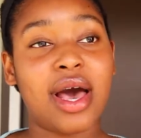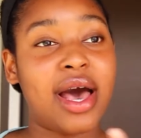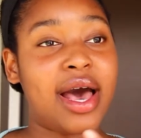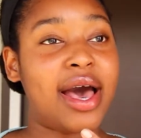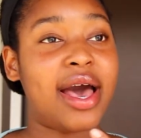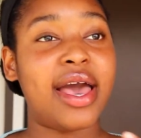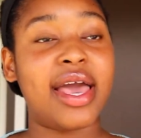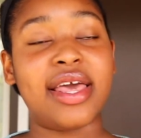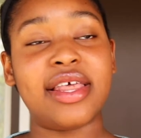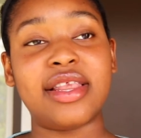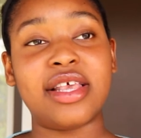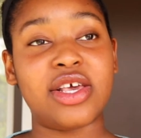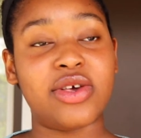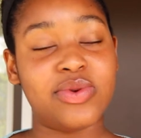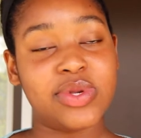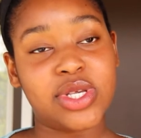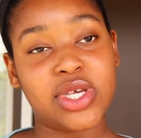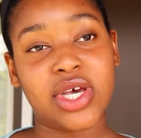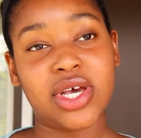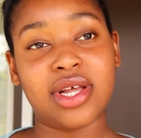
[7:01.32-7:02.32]
I think it
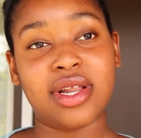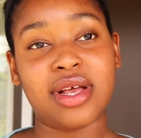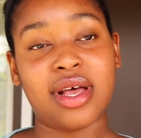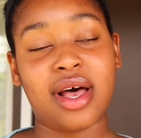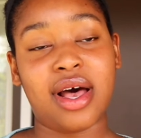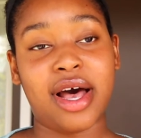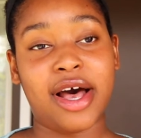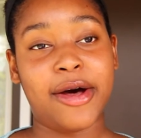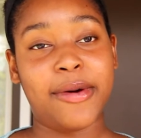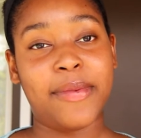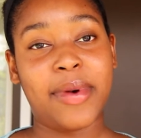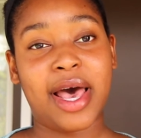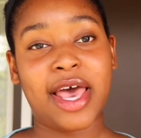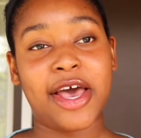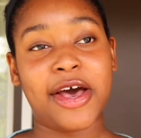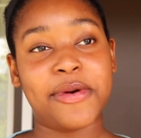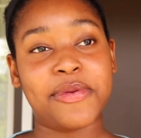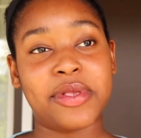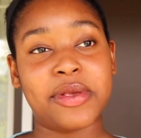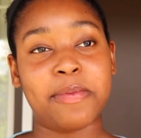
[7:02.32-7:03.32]
was good. Um, I
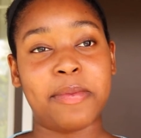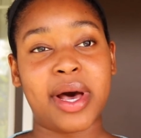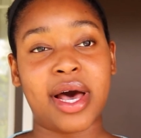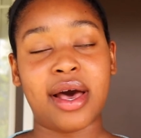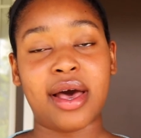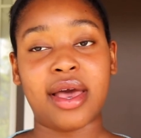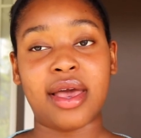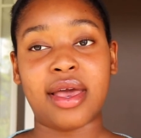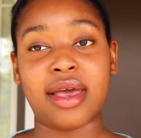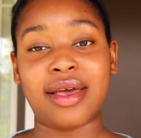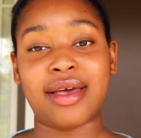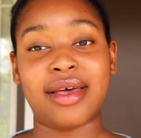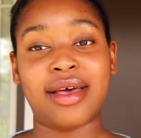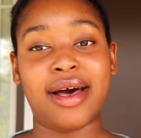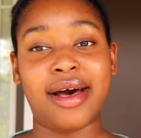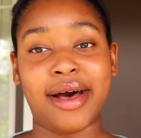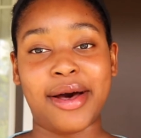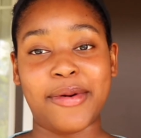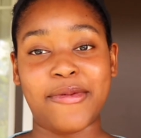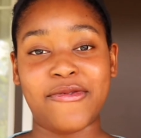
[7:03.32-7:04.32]
upped my
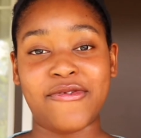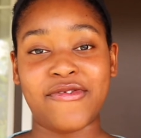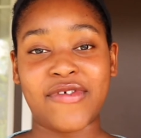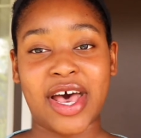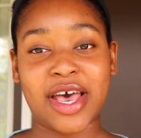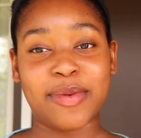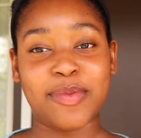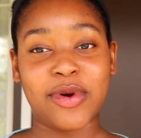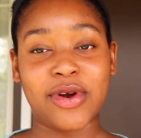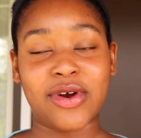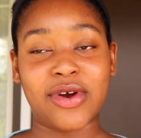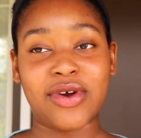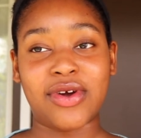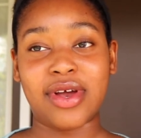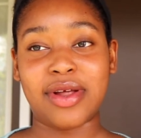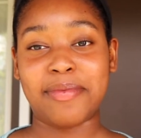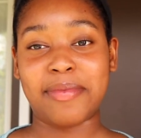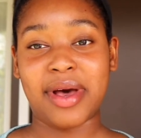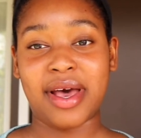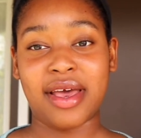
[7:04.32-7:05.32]
um, fiber
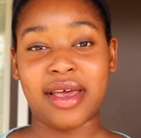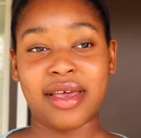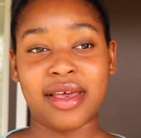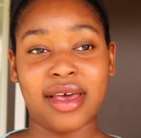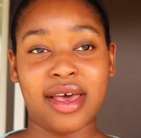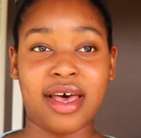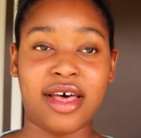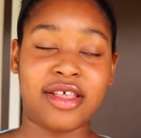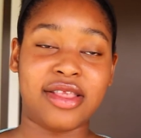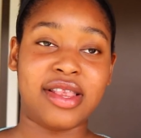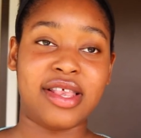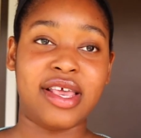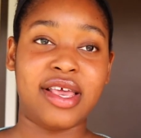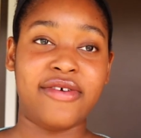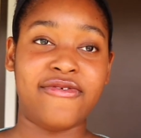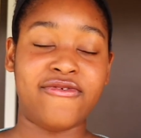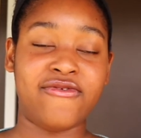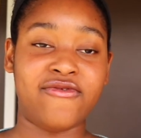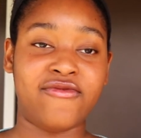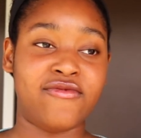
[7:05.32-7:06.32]
and my
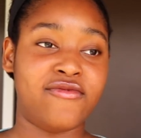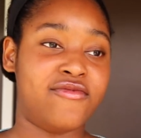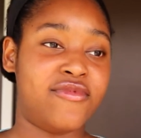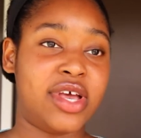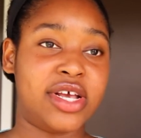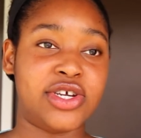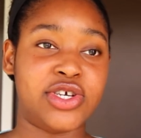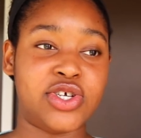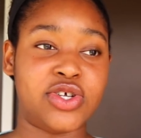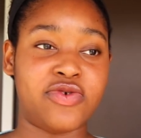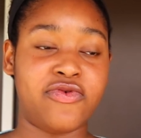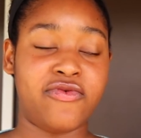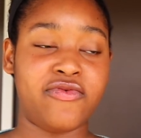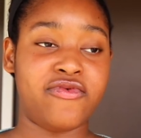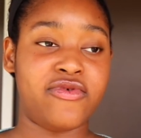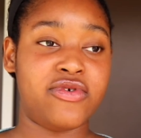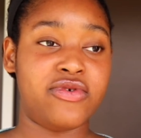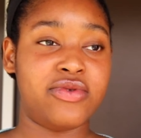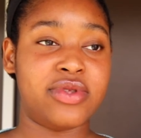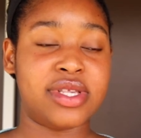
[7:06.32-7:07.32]
healthy veg
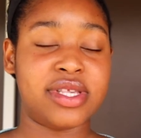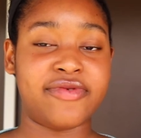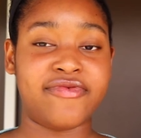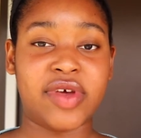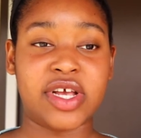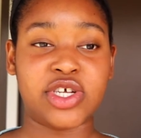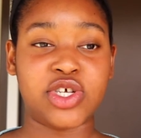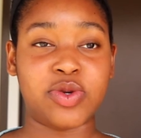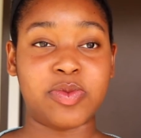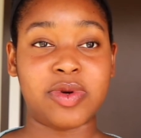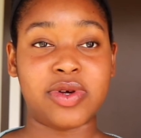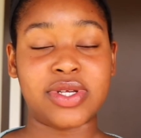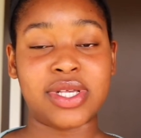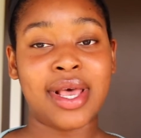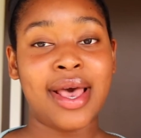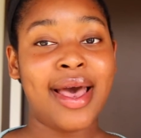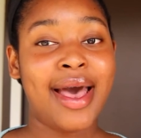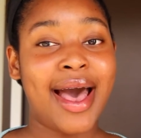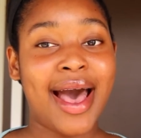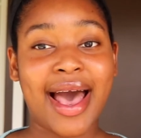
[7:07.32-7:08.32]
fruits, vegetables.
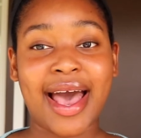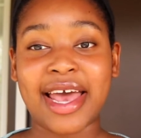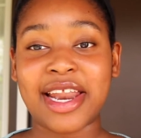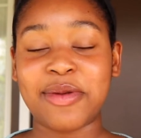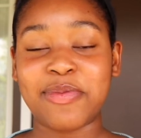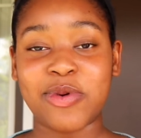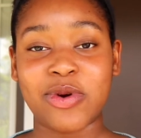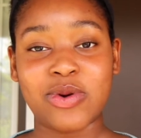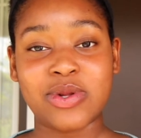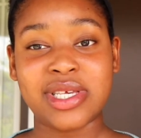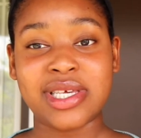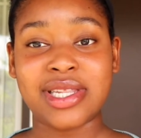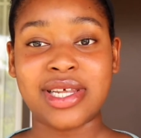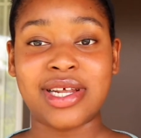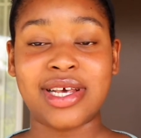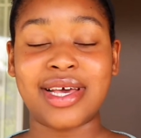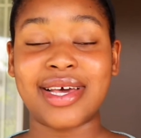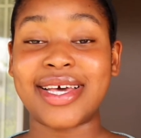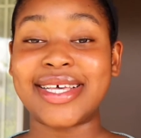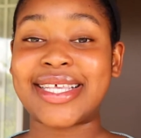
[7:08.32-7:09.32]
I added protein
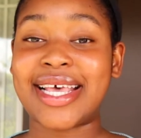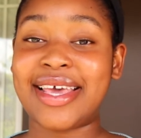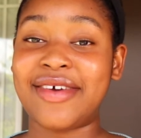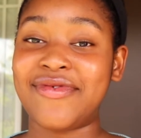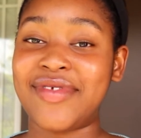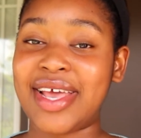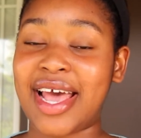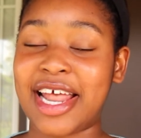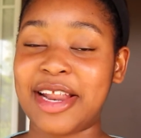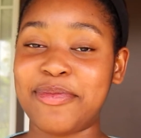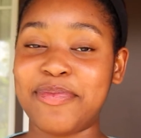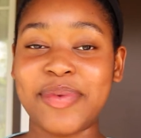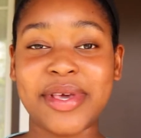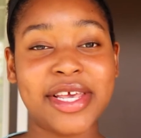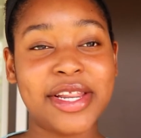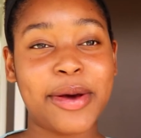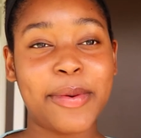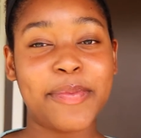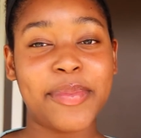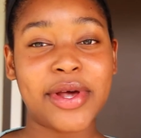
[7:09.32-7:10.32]
in it because I even added
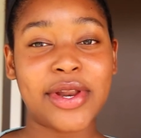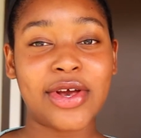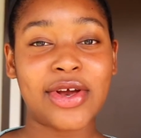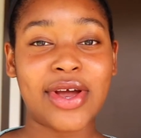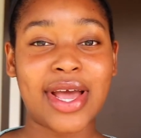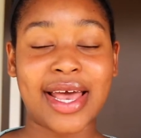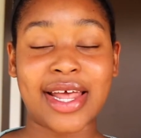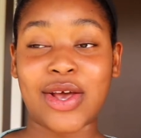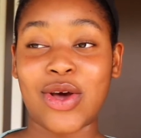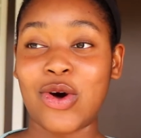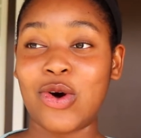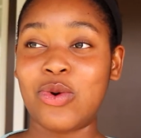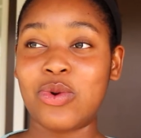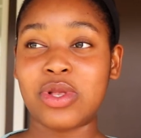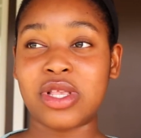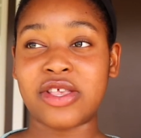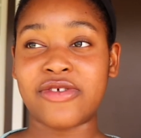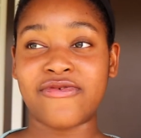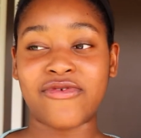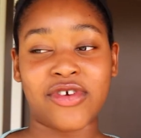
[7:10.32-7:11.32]
peanut butter. I had
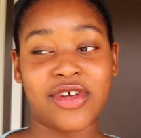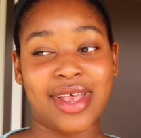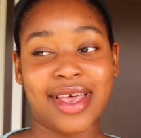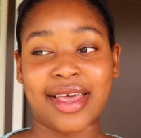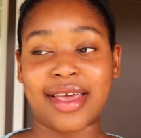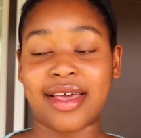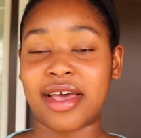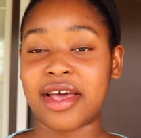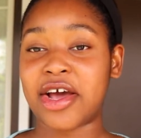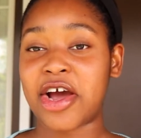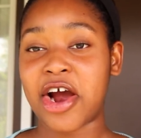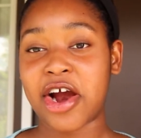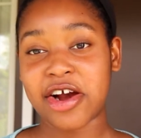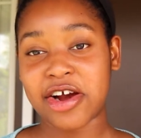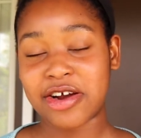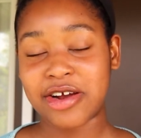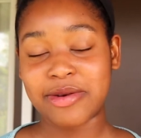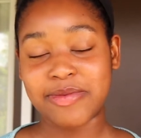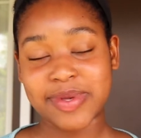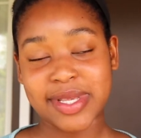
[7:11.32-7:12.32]
oats for like
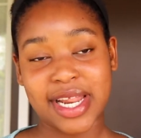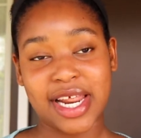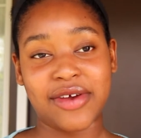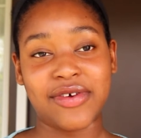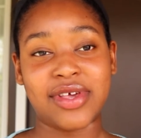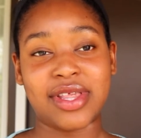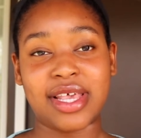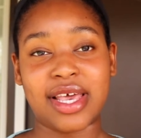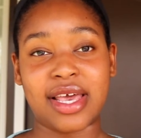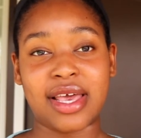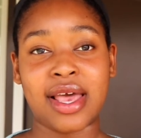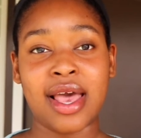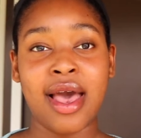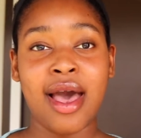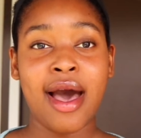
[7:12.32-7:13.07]
carbs and everything.